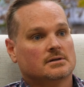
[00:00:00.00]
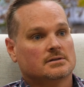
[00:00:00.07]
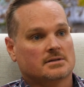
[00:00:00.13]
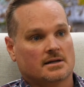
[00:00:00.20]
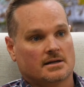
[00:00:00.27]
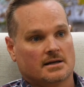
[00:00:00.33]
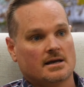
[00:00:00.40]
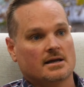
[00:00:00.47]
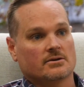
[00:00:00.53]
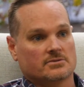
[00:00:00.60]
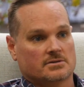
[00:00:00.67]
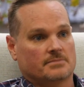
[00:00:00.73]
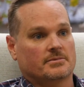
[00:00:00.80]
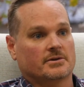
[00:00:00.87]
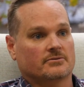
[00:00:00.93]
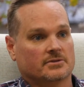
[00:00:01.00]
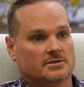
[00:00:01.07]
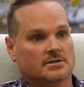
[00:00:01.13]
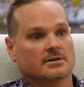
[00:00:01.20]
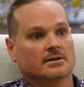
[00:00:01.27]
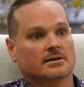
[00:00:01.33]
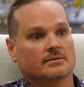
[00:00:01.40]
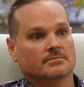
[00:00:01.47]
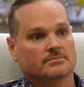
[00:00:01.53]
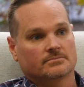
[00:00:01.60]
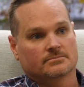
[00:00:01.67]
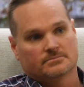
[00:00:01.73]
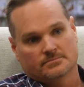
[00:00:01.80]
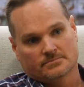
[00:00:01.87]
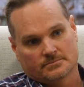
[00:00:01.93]
So together as a bit of a team,
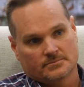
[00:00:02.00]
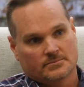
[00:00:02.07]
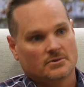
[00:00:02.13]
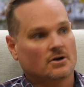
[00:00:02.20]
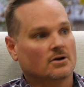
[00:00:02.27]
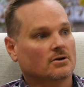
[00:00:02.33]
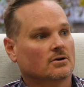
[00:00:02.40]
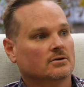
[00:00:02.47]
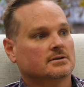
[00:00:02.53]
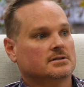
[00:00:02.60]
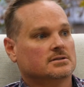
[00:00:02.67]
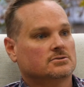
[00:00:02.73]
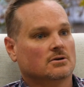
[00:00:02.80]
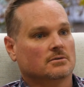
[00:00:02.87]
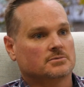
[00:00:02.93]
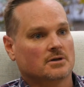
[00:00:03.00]
I got this job.